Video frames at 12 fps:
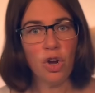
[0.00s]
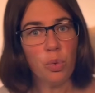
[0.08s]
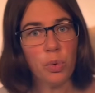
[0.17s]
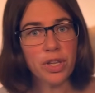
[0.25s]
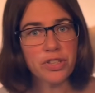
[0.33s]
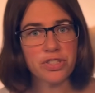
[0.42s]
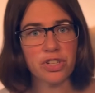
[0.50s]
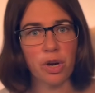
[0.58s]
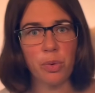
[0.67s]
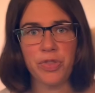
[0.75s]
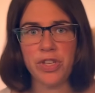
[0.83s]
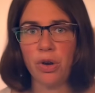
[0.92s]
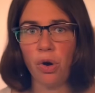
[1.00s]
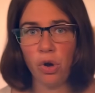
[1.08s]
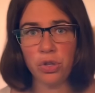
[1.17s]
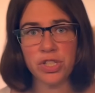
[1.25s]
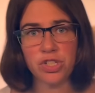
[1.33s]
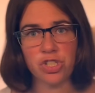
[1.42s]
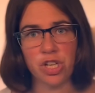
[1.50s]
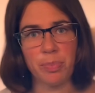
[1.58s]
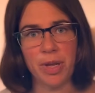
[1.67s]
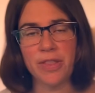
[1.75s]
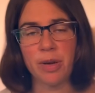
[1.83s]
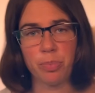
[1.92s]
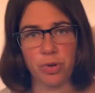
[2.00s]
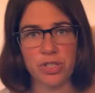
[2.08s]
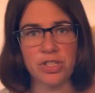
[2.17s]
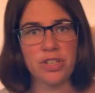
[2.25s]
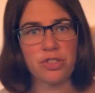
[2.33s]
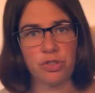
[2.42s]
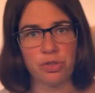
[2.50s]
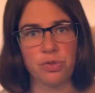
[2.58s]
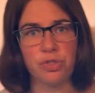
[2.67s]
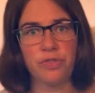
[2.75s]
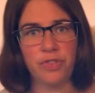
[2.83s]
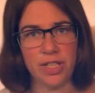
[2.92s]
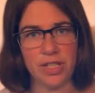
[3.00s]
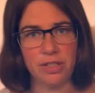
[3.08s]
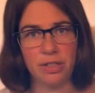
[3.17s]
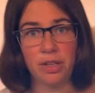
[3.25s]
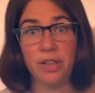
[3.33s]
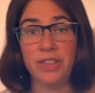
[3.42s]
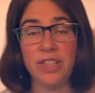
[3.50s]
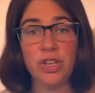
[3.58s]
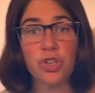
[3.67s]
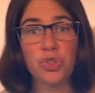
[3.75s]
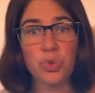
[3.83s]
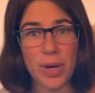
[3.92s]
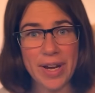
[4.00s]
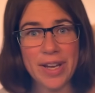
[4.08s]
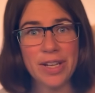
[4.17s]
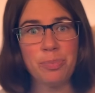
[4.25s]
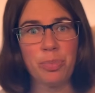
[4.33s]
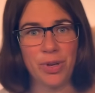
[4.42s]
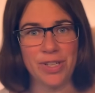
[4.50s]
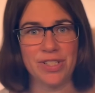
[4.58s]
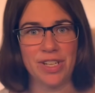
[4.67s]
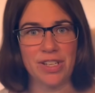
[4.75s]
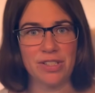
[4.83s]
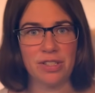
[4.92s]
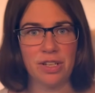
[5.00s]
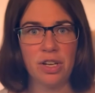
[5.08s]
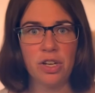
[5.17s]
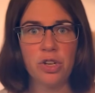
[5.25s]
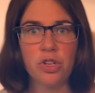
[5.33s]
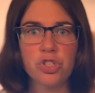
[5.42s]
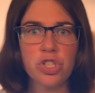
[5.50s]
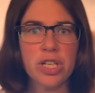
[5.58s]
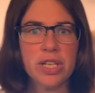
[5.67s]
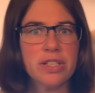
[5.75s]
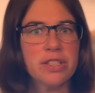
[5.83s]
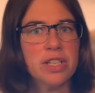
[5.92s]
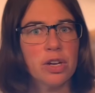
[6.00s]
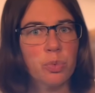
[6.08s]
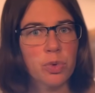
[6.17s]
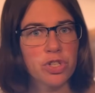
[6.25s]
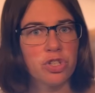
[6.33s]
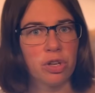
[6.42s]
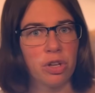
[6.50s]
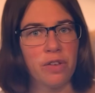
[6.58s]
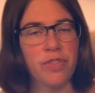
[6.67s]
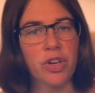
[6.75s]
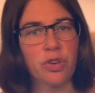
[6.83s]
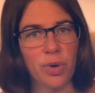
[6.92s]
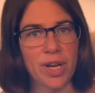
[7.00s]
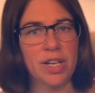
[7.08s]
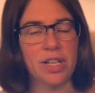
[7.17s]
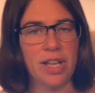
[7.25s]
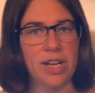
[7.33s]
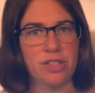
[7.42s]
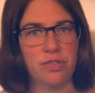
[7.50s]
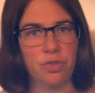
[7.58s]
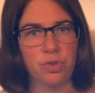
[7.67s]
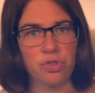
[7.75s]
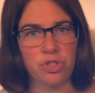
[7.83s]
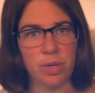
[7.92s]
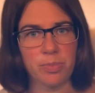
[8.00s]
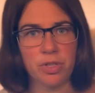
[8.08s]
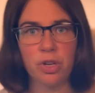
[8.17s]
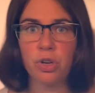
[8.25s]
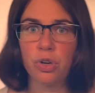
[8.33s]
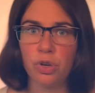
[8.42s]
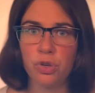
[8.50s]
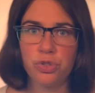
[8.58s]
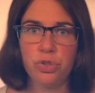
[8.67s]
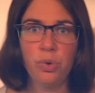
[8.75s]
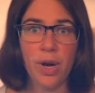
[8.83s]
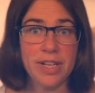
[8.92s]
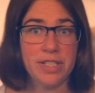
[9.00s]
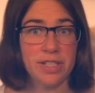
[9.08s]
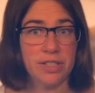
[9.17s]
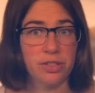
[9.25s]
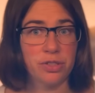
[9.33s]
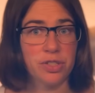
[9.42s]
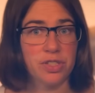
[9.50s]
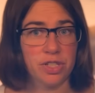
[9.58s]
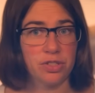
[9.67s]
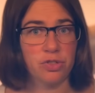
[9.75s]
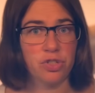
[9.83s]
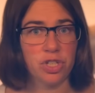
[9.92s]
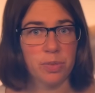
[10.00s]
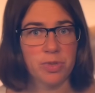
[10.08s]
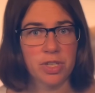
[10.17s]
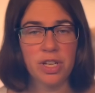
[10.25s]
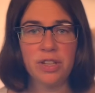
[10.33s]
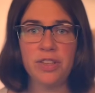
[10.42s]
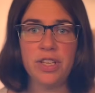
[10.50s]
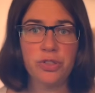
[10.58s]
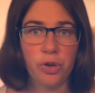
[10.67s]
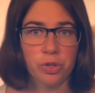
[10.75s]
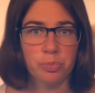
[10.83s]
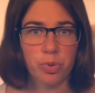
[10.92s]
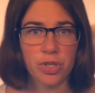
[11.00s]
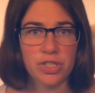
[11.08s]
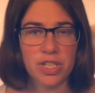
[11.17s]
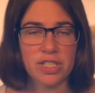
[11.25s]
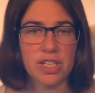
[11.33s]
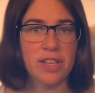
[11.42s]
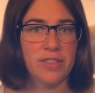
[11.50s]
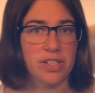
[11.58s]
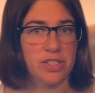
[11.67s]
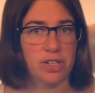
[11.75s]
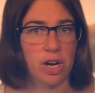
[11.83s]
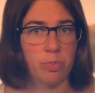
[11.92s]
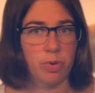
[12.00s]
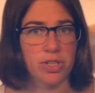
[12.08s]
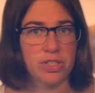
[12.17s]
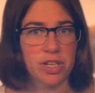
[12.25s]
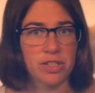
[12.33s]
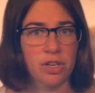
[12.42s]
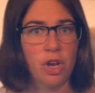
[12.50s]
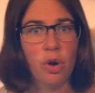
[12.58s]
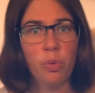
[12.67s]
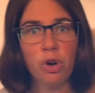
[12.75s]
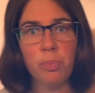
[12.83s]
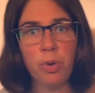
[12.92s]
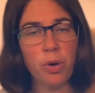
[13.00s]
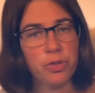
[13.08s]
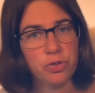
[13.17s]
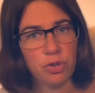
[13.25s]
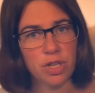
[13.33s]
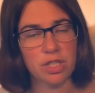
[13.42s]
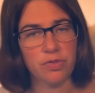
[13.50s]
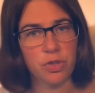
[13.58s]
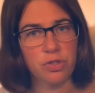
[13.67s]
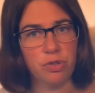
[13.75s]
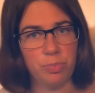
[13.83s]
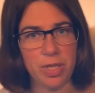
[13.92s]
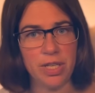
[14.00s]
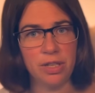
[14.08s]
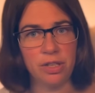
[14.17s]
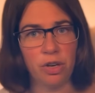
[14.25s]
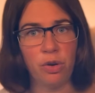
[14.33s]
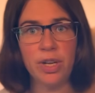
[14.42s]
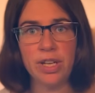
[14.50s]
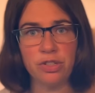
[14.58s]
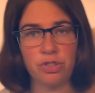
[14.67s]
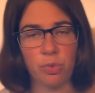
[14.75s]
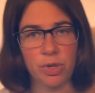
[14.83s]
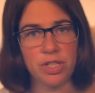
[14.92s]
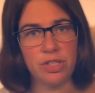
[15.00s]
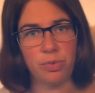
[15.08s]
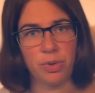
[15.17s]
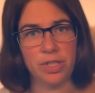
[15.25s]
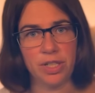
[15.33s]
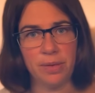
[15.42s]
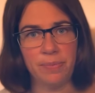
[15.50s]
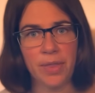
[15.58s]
We'll start with the oldest ship in the Princess cruise fleet, the Grand Princess. She is the original of the Grand class of cruise ships. Her two identical sister ships, the Golden Princess and the Star Princess, were both transferred to P&O in 2020.